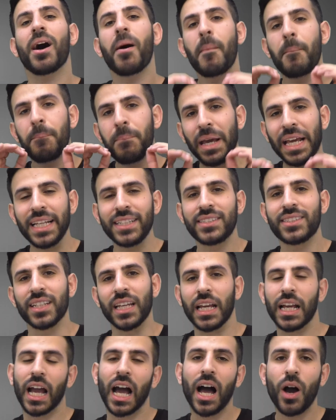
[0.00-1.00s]

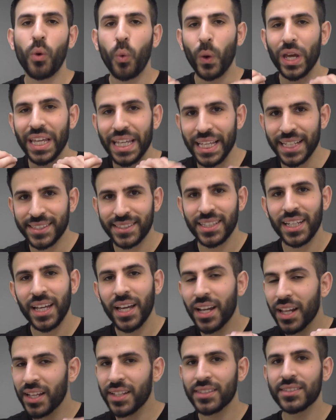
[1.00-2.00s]
amazing how easy
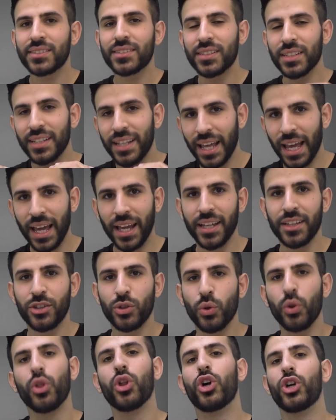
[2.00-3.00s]
it is today
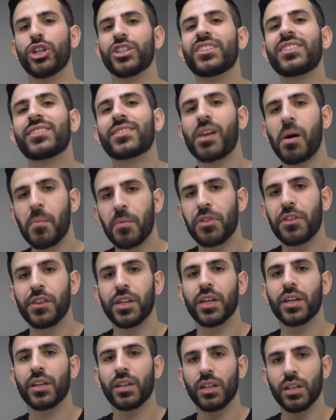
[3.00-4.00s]
to learn
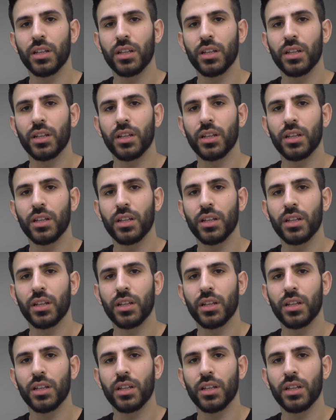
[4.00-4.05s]
something